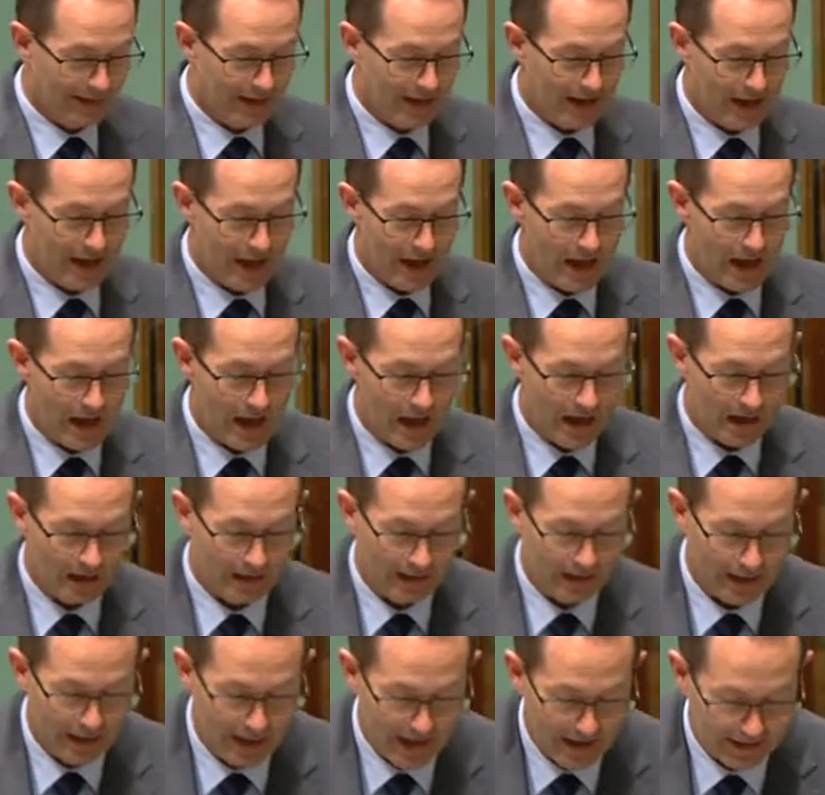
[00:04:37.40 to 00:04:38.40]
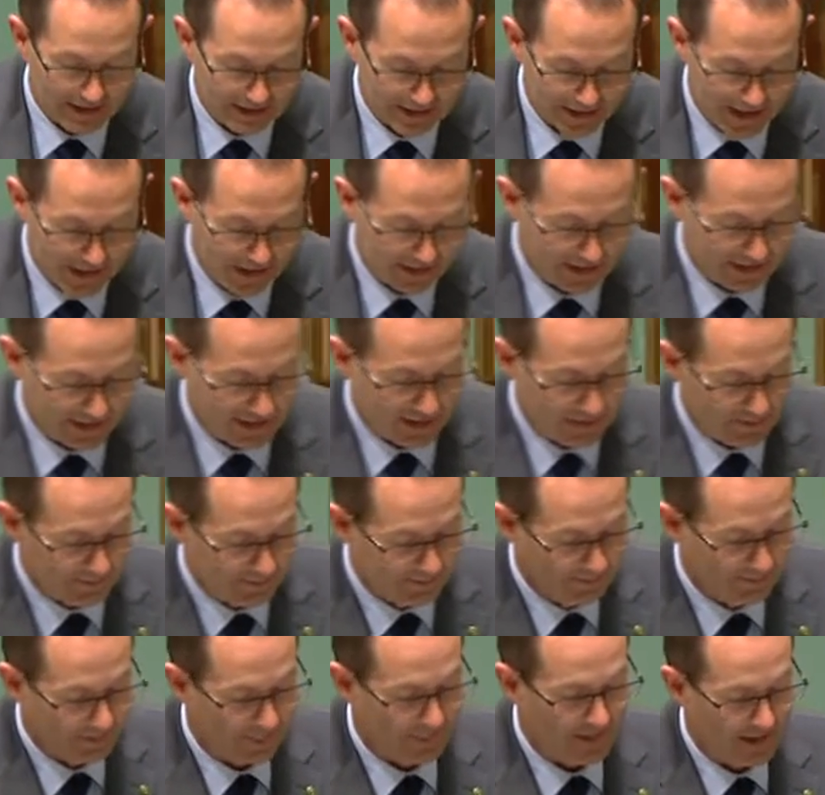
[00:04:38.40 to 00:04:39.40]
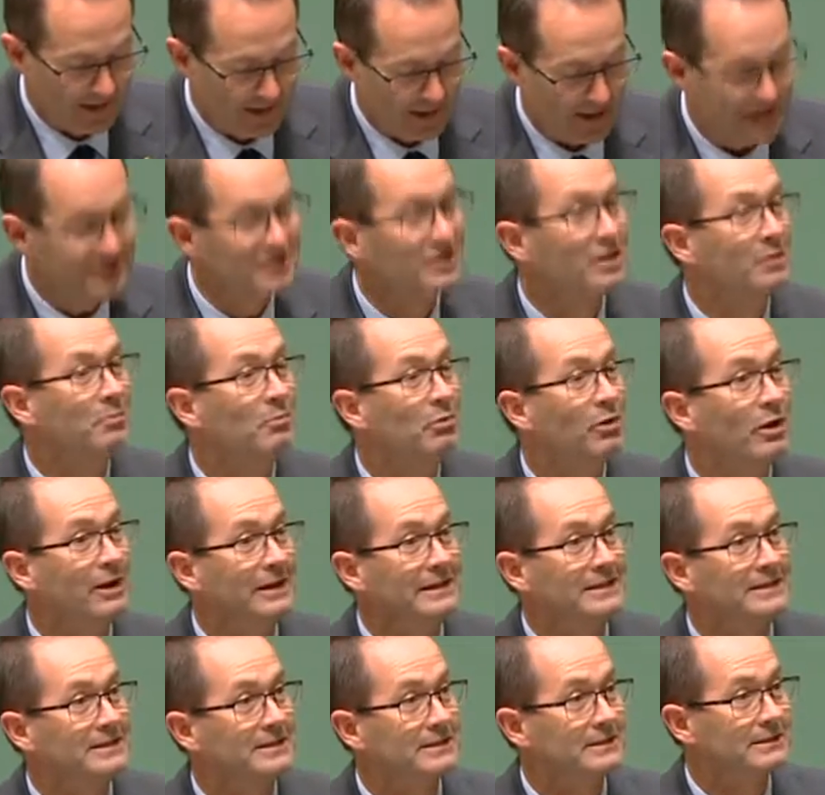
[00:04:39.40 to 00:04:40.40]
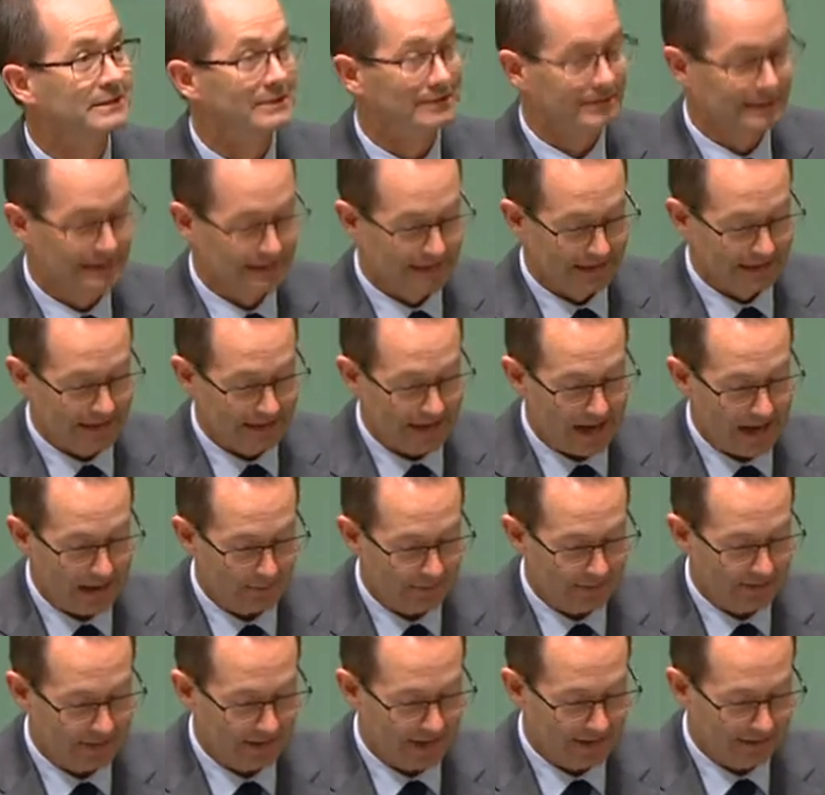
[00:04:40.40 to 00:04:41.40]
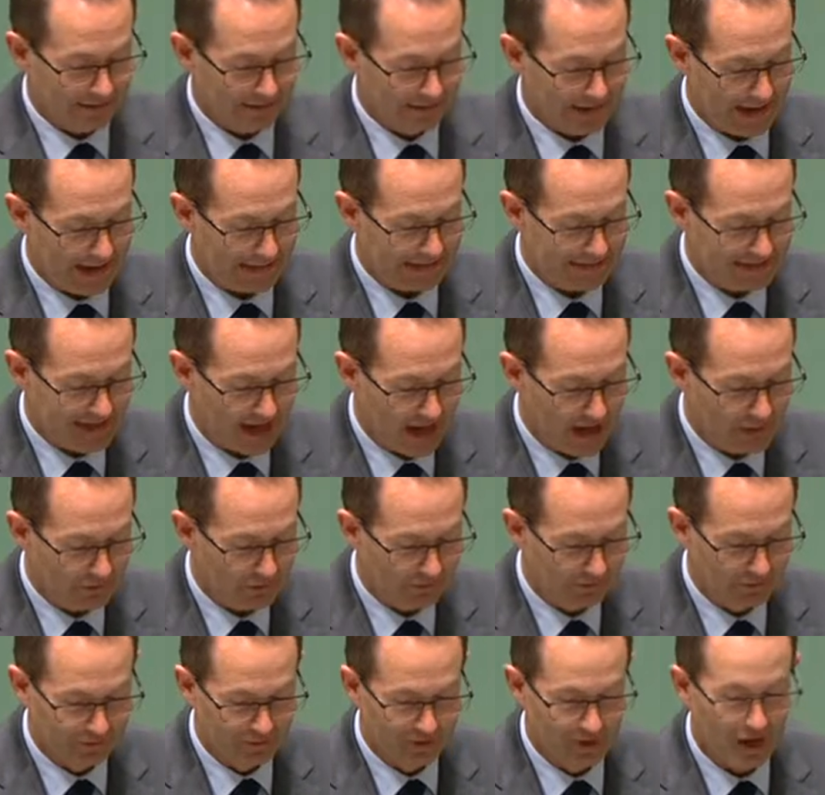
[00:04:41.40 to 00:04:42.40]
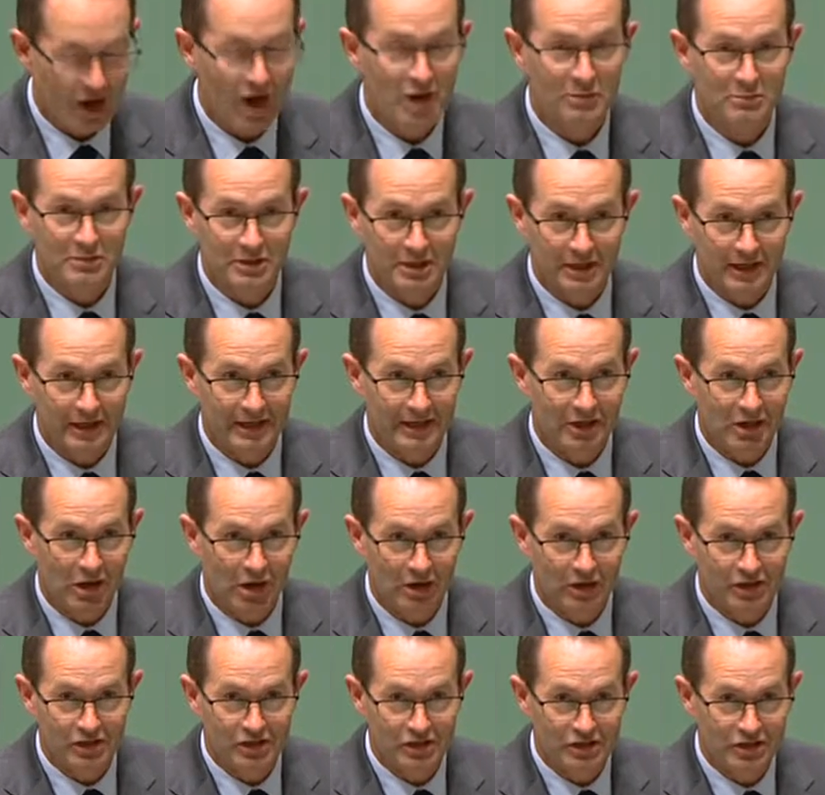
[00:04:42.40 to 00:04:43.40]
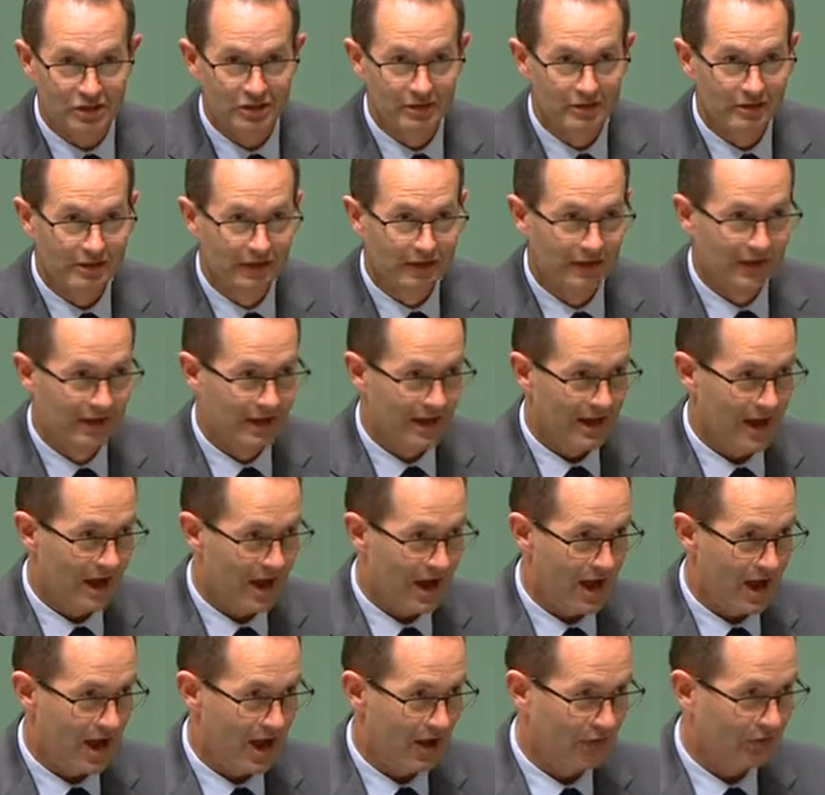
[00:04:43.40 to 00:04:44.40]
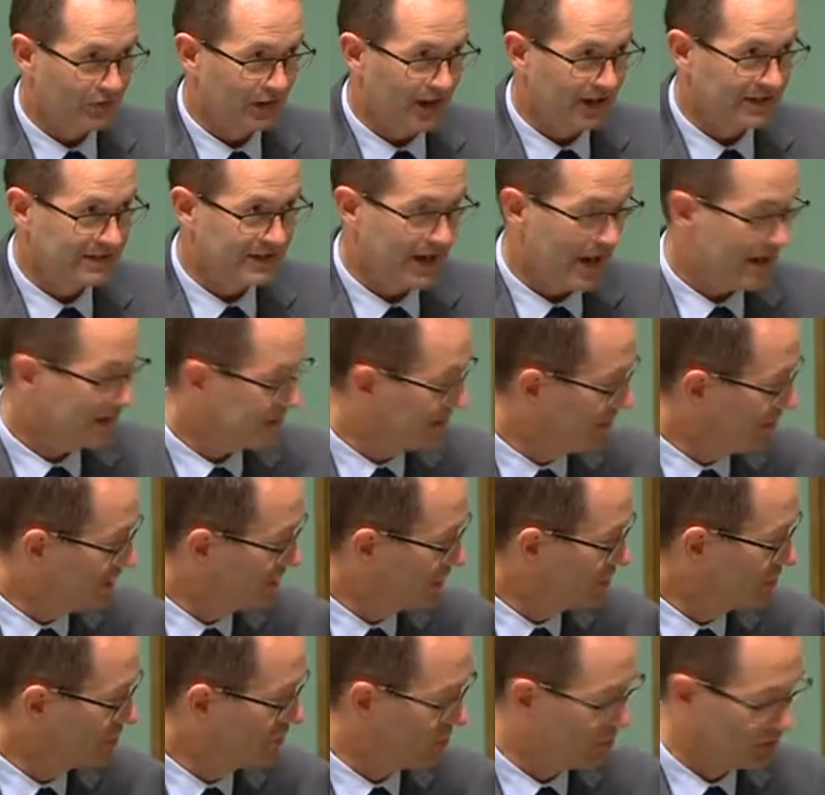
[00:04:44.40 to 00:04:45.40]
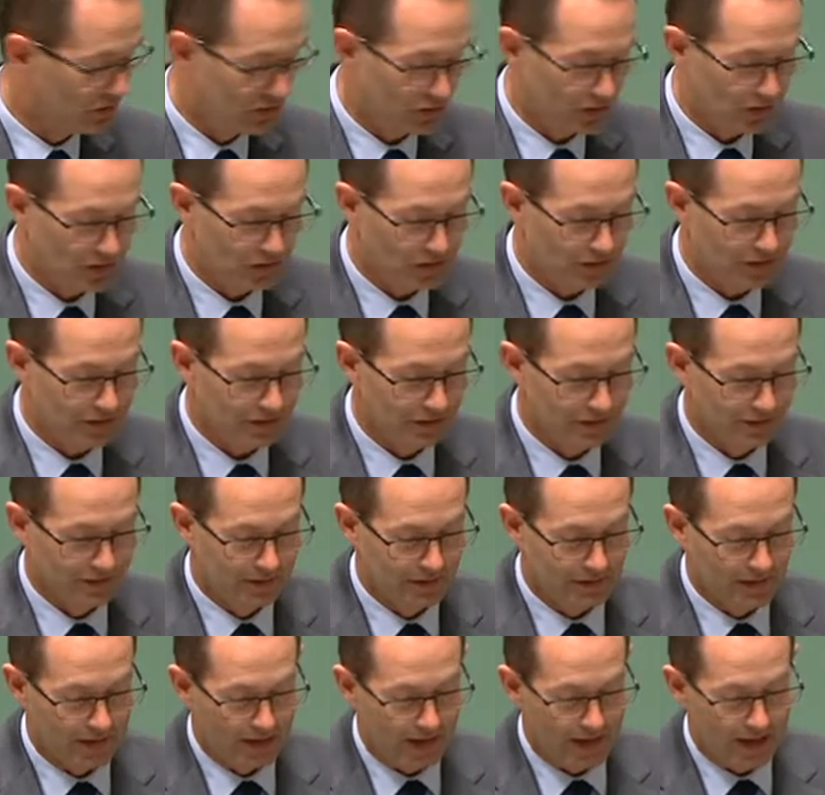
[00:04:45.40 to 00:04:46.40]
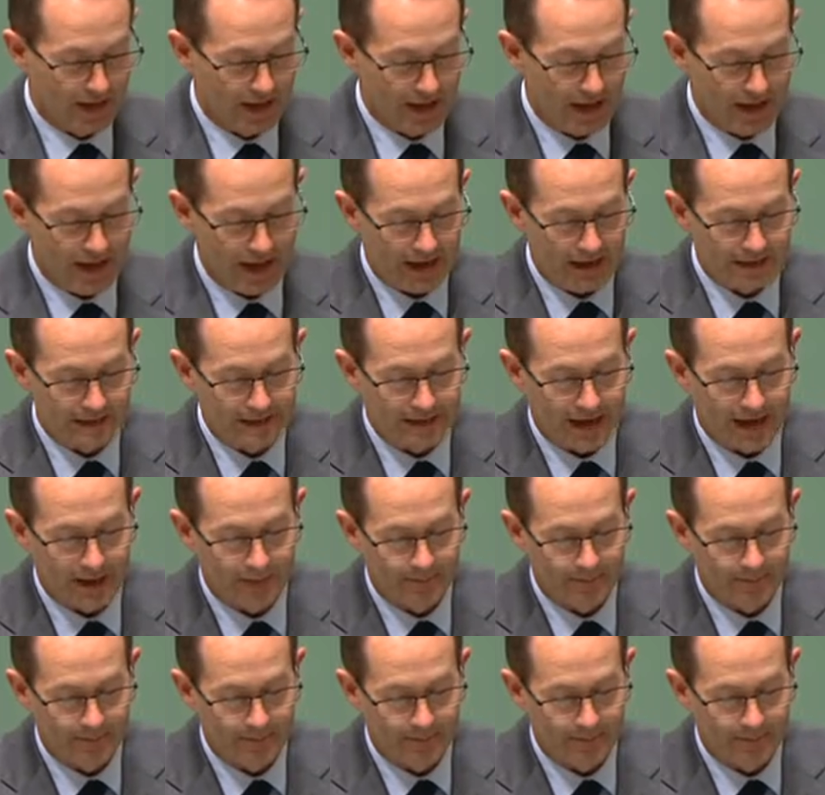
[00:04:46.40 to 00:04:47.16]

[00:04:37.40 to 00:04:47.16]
as an apprentice carpenter at TAFE, Holmes Glen College, a fantastic institution. And